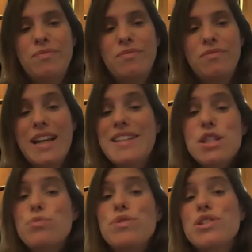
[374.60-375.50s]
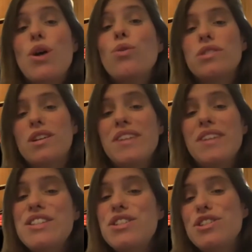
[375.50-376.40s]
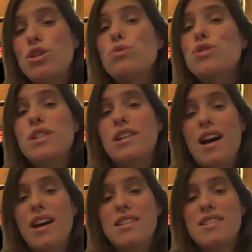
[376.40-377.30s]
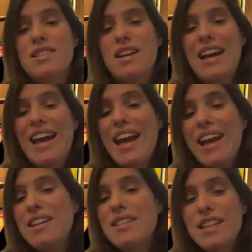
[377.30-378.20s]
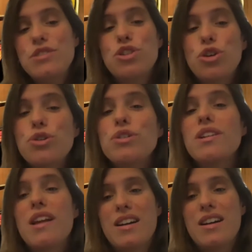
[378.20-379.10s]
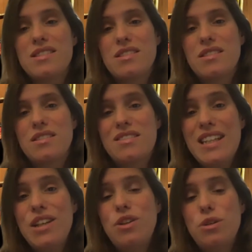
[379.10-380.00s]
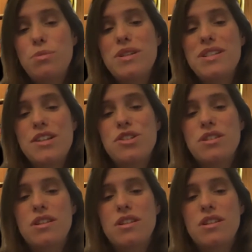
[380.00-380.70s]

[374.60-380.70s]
It's the result of institutionalized and internalized dehumanization.